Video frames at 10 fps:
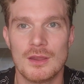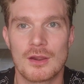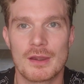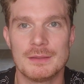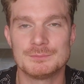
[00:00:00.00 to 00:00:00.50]

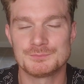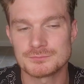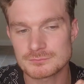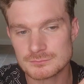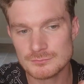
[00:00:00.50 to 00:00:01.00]
All right,
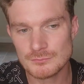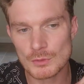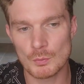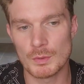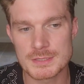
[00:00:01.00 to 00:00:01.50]

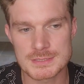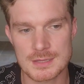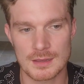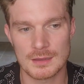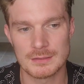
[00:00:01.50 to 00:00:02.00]

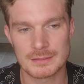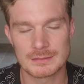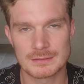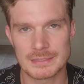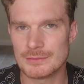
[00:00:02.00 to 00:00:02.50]
was
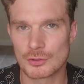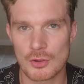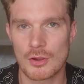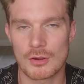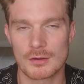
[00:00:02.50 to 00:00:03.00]
in the
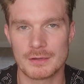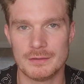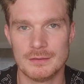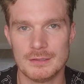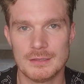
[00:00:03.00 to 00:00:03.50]
car,
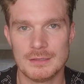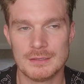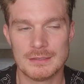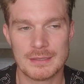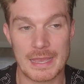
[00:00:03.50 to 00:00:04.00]
and
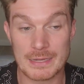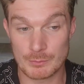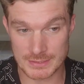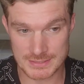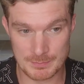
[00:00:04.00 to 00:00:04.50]

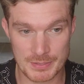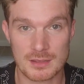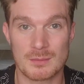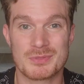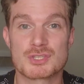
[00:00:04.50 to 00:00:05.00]
anyways, they
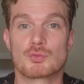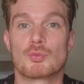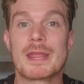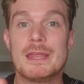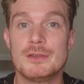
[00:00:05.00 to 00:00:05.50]
pick up this
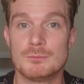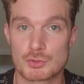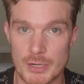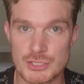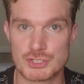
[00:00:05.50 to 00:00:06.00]
random
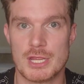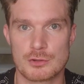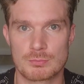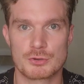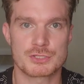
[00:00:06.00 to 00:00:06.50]

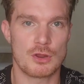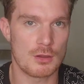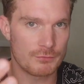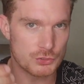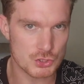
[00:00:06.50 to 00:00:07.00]
transgender person
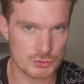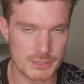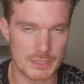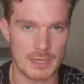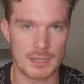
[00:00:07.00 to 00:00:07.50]
off of the
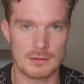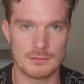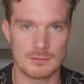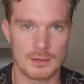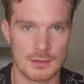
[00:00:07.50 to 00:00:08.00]
street,
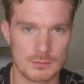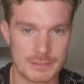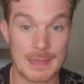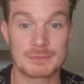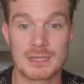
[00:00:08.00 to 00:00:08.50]
and
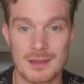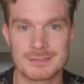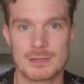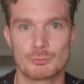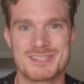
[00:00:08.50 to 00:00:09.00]
Captain
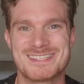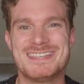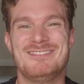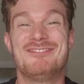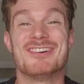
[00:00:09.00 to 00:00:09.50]
Content
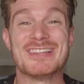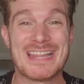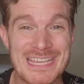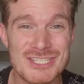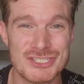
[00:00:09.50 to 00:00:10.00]
received
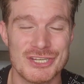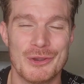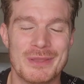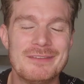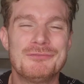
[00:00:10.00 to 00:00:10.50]

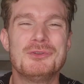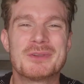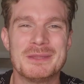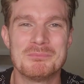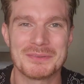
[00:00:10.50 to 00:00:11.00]
fellatio, if you
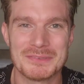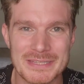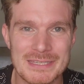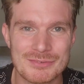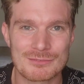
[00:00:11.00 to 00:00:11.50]
can
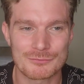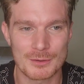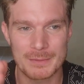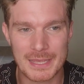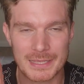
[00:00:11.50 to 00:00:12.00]
believe it,
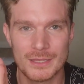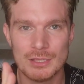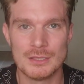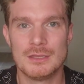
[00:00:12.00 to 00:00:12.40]
from a